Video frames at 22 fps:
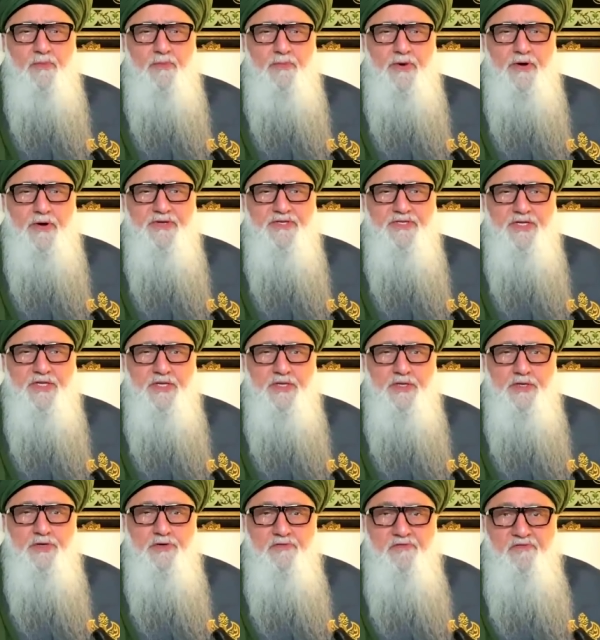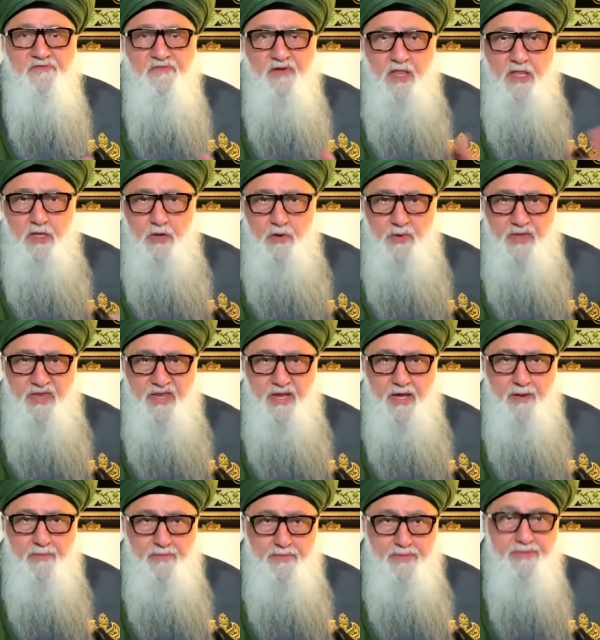a person to follow it
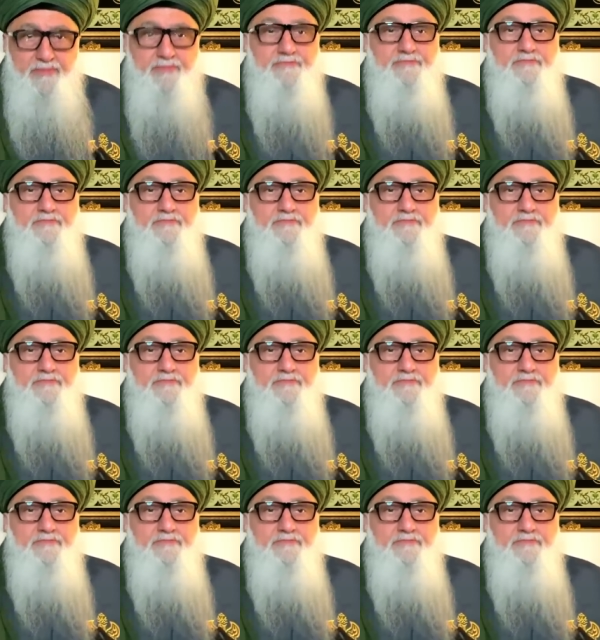up.